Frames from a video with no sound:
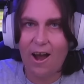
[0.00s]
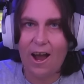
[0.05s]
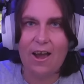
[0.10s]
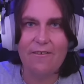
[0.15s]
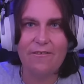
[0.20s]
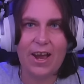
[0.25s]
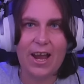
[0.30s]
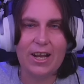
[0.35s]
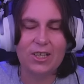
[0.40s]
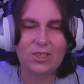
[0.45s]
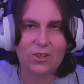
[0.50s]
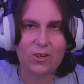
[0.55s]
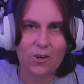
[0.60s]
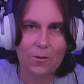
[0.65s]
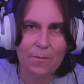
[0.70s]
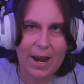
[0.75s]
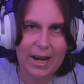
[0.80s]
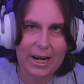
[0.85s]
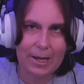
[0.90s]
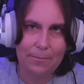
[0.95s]
I've had
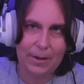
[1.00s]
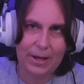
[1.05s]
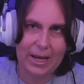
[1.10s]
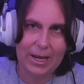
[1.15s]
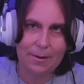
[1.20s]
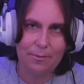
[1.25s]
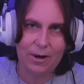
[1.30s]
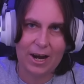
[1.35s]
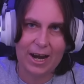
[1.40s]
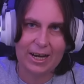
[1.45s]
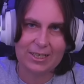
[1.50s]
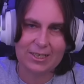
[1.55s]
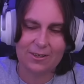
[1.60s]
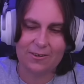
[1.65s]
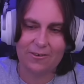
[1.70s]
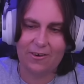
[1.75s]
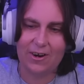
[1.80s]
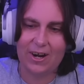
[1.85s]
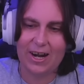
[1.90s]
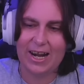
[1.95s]
too many pee breaks
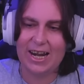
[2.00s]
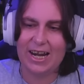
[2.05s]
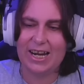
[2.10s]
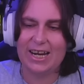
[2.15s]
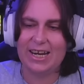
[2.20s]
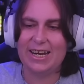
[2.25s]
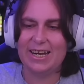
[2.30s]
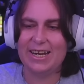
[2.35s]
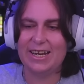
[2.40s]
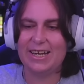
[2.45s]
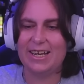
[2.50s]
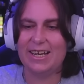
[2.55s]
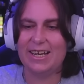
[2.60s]
already.